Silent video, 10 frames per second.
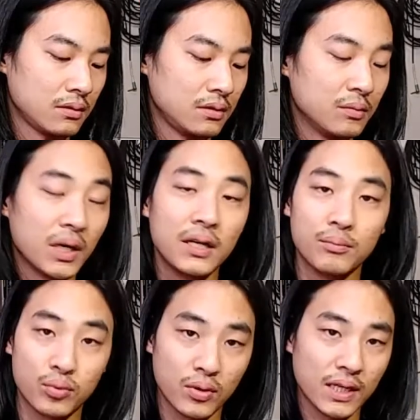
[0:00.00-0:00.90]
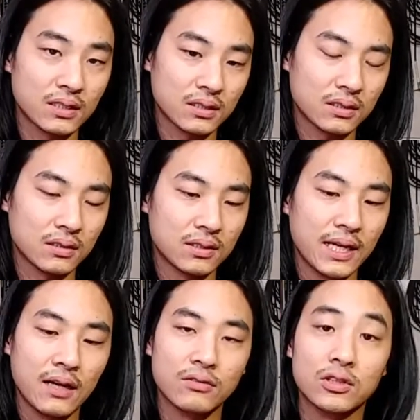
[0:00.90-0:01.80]
you might press
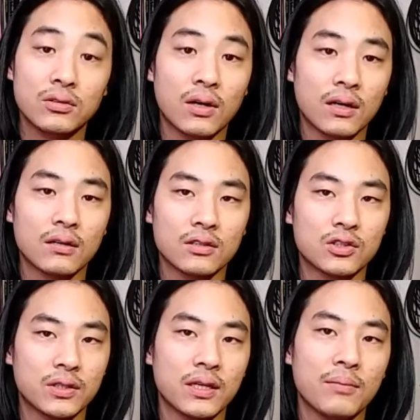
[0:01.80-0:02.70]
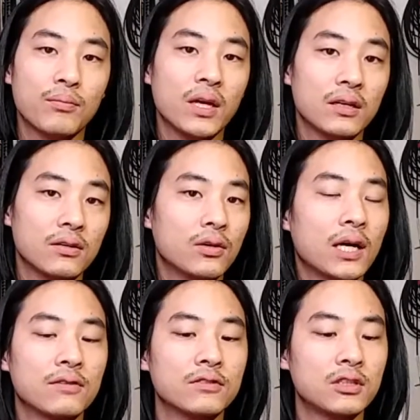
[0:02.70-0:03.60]
down too hard on the string and make it go
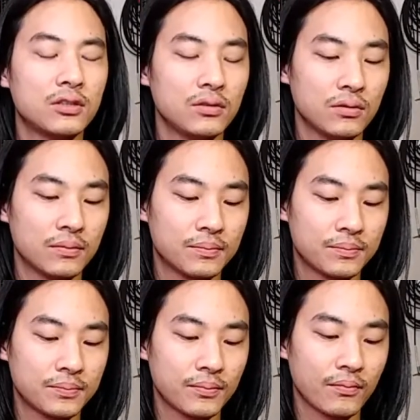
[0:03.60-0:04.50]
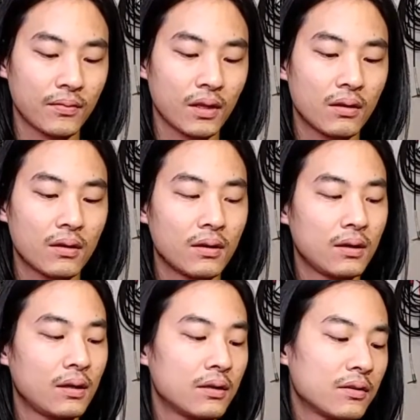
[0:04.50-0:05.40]
out of tune.
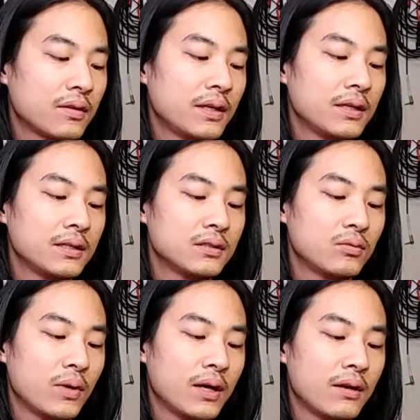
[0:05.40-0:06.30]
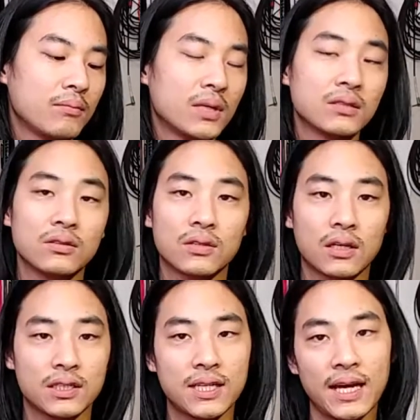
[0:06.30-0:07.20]
Another thing is when muscles
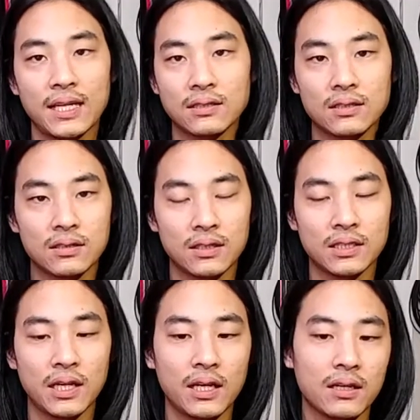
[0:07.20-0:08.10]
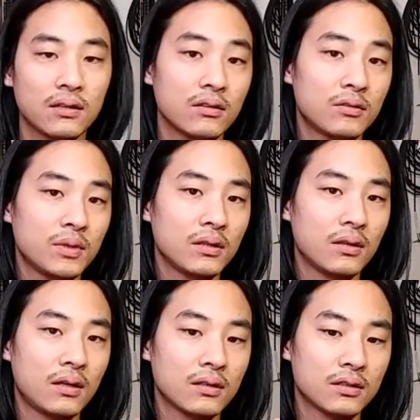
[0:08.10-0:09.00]
are tense, they take a little bit
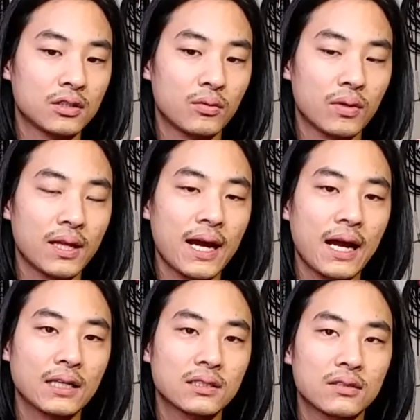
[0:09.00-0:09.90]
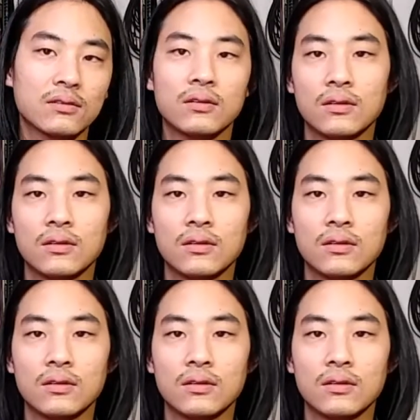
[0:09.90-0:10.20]
longer to relax,